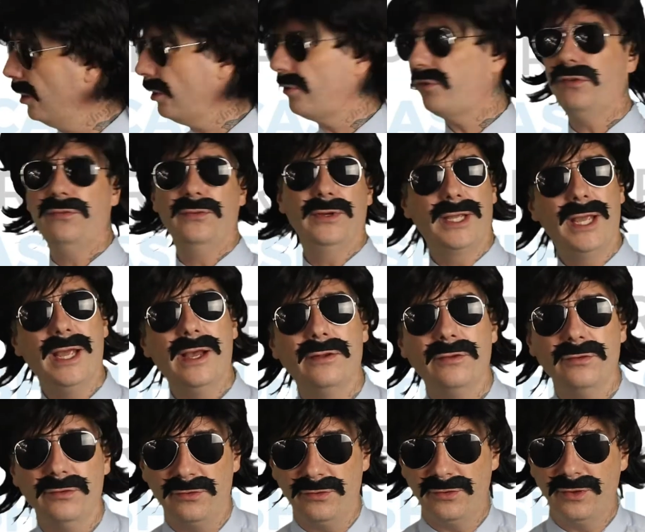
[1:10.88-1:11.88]
Lots of
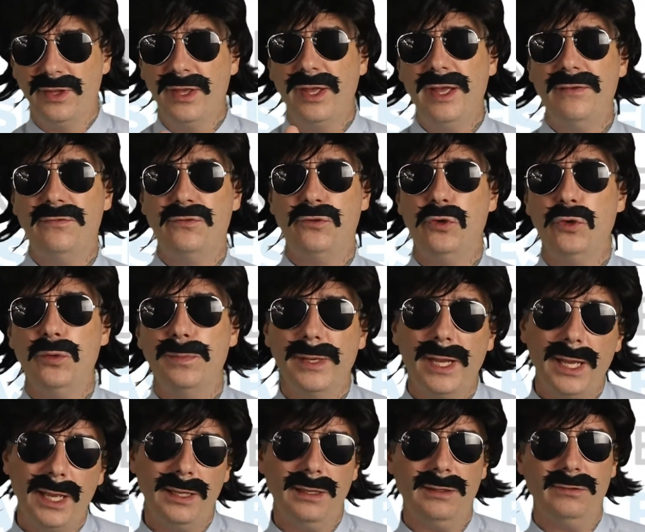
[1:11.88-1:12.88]
accountants have
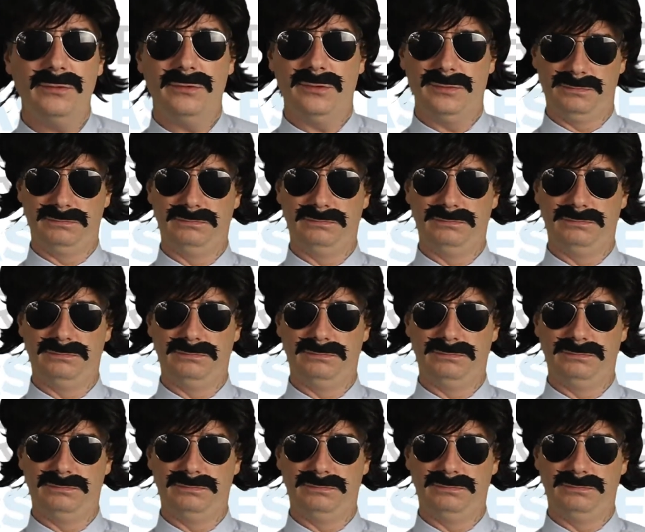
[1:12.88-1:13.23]
toupees.